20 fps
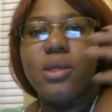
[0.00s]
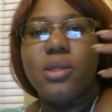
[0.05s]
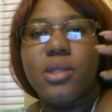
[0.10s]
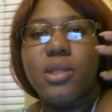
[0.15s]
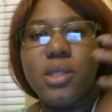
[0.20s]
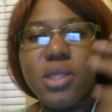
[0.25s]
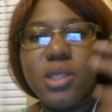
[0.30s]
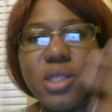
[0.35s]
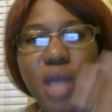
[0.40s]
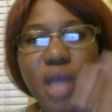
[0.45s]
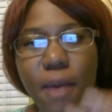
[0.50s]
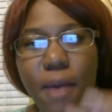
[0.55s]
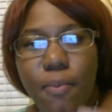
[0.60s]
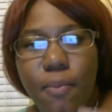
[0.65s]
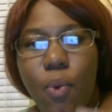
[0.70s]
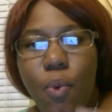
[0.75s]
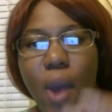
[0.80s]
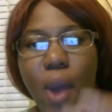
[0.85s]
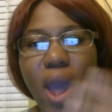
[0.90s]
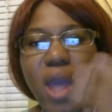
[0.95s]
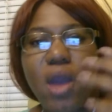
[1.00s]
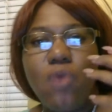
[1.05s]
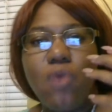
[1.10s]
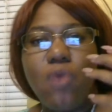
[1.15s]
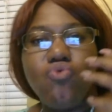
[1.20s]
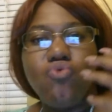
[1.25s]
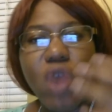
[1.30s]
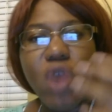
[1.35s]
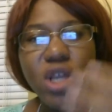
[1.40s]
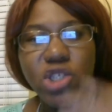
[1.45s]
Subway
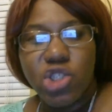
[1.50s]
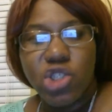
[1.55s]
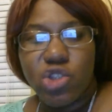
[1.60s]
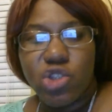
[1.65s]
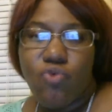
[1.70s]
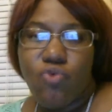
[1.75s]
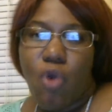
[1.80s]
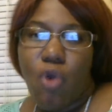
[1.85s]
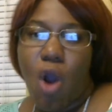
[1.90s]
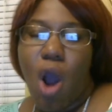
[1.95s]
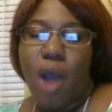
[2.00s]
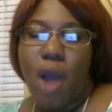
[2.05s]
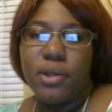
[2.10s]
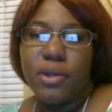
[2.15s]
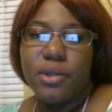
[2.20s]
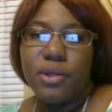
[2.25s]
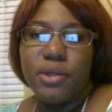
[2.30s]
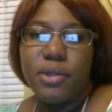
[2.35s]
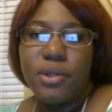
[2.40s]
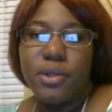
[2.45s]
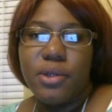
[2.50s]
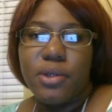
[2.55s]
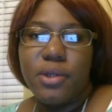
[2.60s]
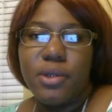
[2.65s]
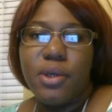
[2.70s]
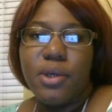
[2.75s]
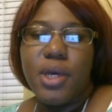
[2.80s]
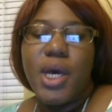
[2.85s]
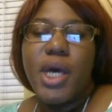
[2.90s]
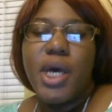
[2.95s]
restaurant
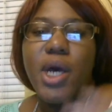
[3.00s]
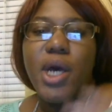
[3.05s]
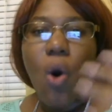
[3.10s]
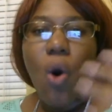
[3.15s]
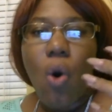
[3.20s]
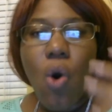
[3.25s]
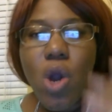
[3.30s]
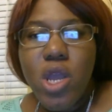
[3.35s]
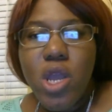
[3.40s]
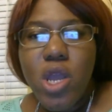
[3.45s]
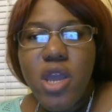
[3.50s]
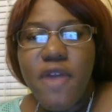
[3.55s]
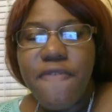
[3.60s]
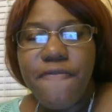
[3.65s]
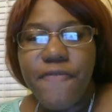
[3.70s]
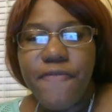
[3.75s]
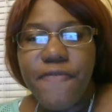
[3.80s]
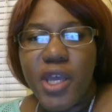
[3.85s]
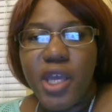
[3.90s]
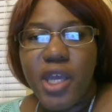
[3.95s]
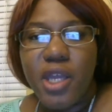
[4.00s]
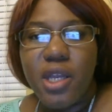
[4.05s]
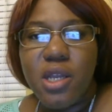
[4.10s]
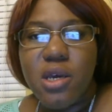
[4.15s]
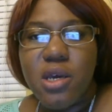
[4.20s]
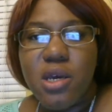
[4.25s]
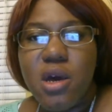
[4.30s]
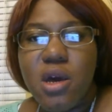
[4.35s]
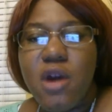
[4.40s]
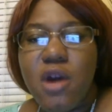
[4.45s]
on your feet
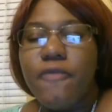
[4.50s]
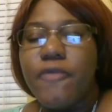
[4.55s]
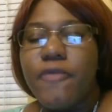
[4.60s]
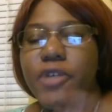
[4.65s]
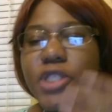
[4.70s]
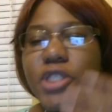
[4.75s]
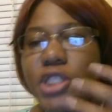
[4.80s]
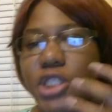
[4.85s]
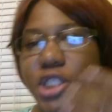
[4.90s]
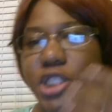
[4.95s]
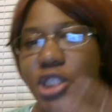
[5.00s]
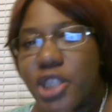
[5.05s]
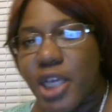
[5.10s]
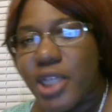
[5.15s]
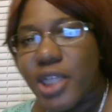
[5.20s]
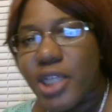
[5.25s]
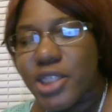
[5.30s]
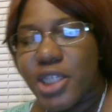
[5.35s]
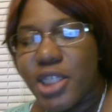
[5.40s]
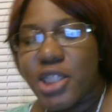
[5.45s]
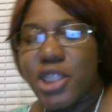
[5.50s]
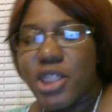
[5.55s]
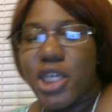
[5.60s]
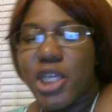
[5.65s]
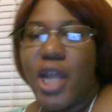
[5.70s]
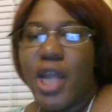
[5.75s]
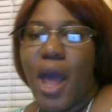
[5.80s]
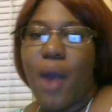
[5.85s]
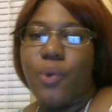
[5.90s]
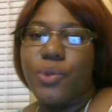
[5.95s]
for six to
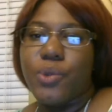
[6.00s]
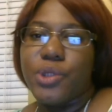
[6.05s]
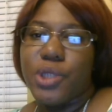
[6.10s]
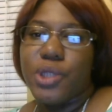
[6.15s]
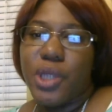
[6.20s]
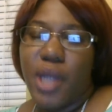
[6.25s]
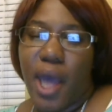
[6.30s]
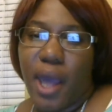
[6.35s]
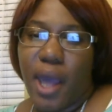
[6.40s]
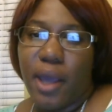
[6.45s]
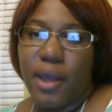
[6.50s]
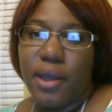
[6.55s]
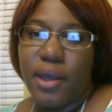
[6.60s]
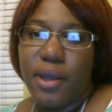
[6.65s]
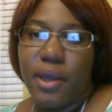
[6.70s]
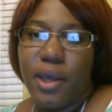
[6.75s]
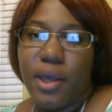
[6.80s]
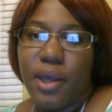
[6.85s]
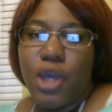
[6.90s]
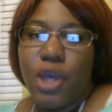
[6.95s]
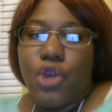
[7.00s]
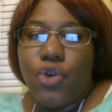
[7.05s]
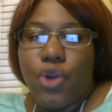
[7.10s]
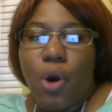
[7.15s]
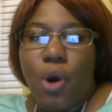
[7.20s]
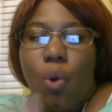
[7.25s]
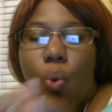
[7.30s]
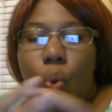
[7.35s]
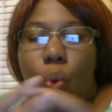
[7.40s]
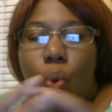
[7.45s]
10 hours a day. You
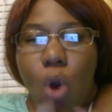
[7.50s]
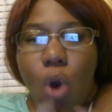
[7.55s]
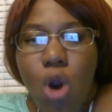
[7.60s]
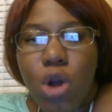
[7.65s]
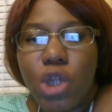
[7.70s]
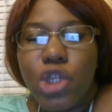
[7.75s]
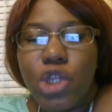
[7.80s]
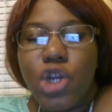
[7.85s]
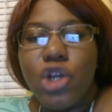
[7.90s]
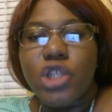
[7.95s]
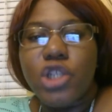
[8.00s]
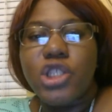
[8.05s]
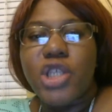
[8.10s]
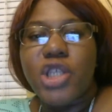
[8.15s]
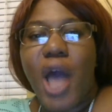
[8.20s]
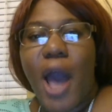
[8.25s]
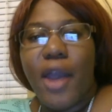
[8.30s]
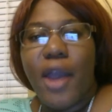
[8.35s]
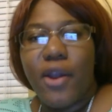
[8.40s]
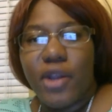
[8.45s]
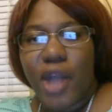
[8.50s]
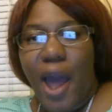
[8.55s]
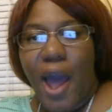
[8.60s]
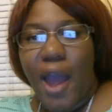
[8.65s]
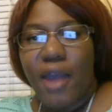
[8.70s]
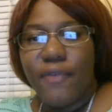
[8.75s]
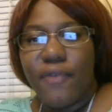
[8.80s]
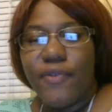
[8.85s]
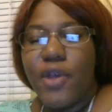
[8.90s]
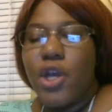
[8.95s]
don't work your entire
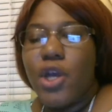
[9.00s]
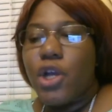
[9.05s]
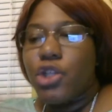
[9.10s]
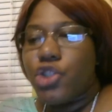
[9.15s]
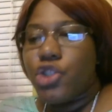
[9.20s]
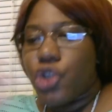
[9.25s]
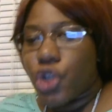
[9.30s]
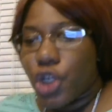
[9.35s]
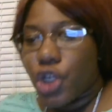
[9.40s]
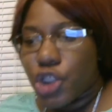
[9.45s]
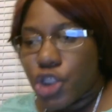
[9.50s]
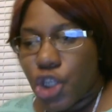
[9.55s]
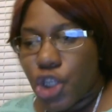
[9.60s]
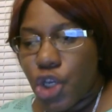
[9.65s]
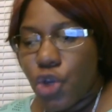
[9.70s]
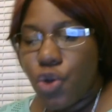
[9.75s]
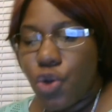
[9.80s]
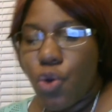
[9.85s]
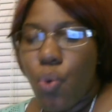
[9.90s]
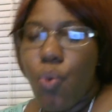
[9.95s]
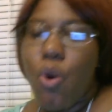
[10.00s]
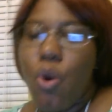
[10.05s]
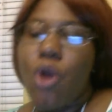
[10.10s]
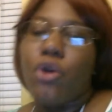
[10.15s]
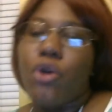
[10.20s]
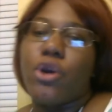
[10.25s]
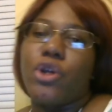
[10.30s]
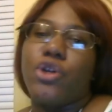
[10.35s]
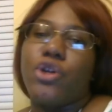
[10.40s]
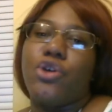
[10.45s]
life to continue to
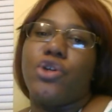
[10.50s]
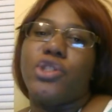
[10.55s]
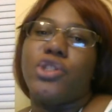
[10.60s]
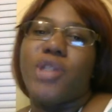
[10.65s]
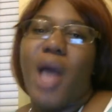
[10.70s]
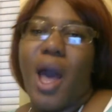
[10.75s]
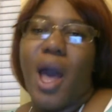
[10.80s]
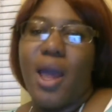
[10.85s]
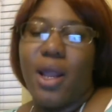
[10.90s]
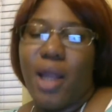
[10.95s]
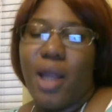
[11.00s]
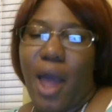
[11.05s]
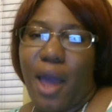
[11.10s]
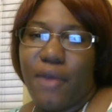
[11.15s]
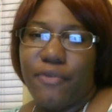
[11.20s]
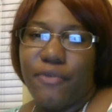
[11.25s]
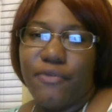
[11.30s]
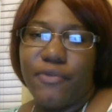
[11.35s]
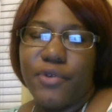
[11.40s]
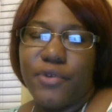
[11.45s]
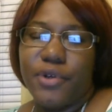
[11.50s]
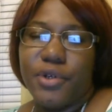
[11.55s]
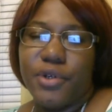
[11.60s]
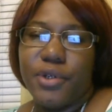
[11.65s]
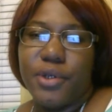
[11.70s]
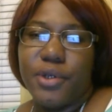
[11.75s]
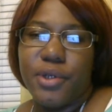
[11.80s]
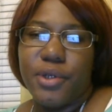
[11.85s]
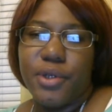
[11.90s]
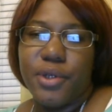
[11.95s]
work your entire life.
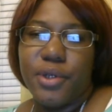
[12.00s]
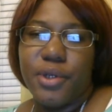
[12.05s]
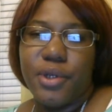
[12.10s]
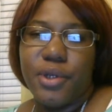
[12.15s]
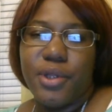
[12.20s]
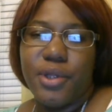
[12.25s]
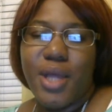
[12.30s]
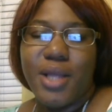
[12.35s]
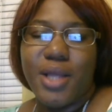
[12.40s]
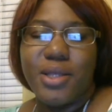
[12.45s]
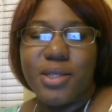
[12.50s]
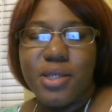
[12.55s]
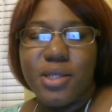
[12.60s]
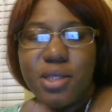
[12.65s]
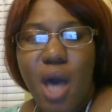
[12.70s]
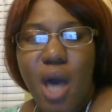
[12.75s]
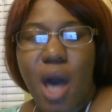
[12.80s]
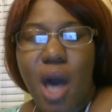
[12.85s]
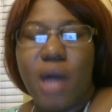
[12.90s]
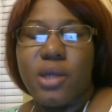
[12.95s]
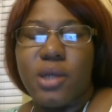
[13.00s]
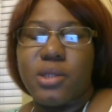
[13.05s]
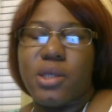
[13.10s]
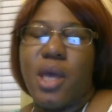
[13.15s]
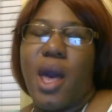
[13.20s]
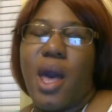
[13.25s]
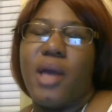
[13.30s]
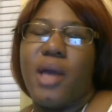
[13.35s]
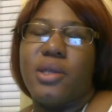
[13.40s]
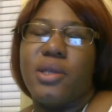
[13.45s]
That sucks,
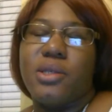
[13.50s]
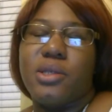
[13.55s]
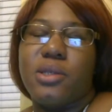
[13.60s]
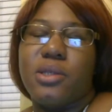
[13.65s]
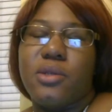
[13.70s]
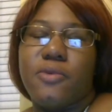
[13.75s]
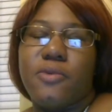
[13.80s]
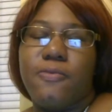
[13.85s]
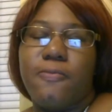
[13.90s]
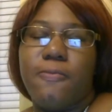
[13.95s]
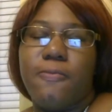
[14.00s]
guys.